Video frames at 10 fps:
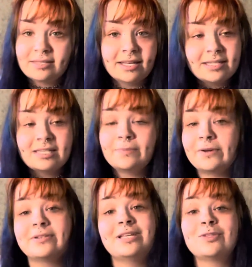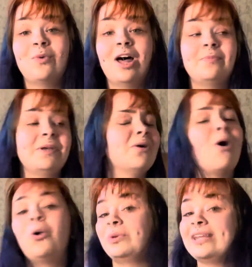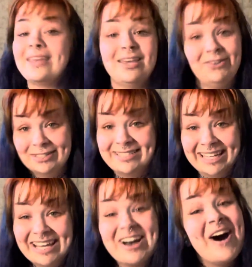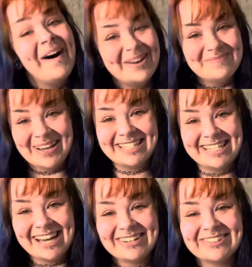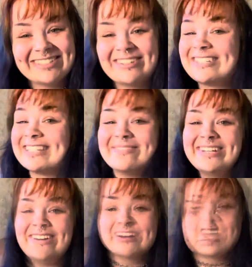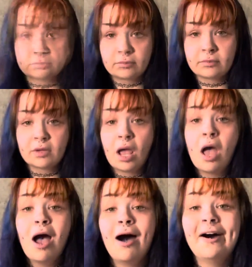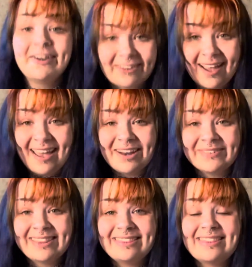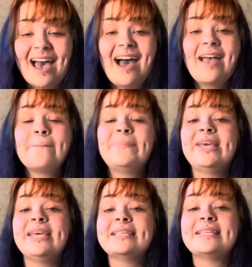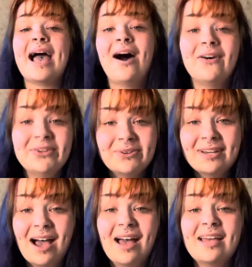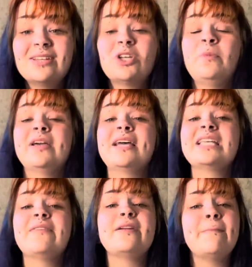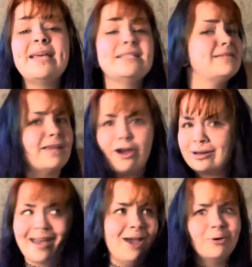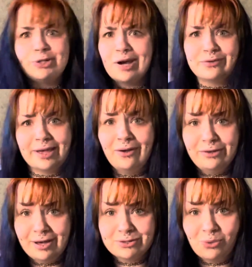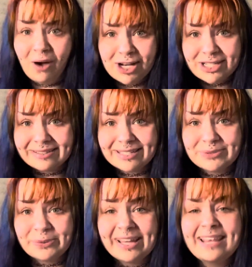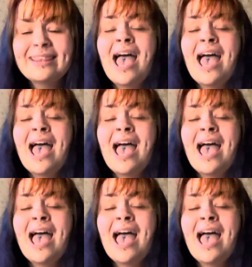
This and piercings will probably be only thing you'll see on my channel. So just let me know guys. All right, and with that, peace out you guys. Hope you guys have an amazing day or night, whichever the hell you guys are watching this with.